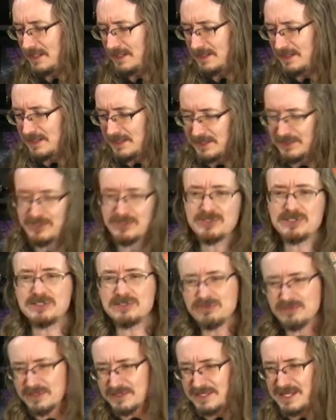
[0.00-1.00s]
yeah, you do
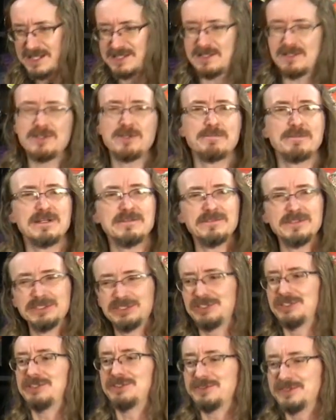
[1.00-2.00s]
sort of taste a little bit of a
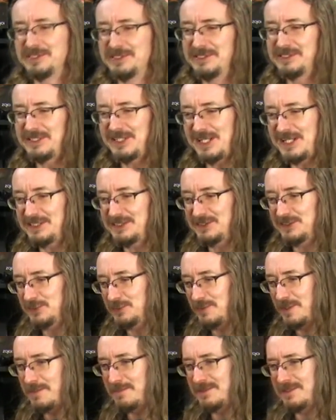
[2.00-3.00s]
citrusy taste
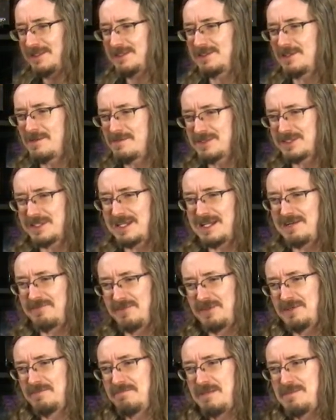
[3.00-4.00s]
as well, but it's almost kind
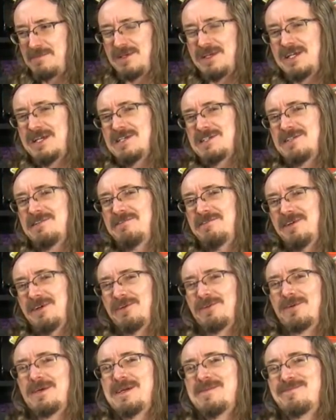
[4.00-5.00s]
of a, maybe a hint of a
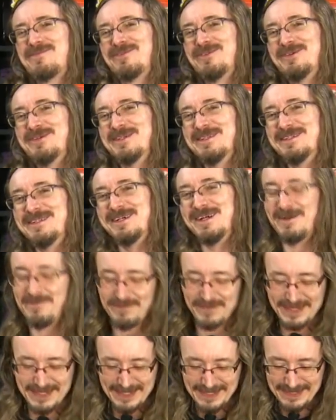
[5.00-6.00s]
grapefruit in there.
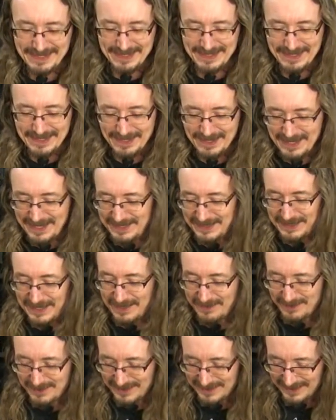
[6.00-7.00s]
Uh, I, did,
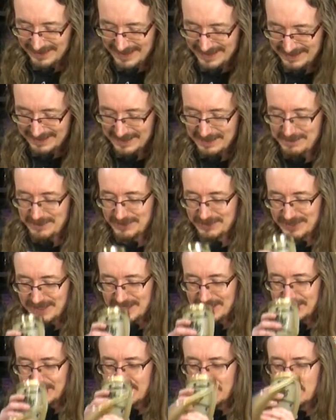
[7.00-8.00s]
I really liked it. Let me try
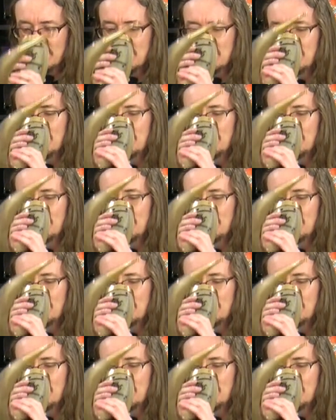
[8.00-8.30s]
it again.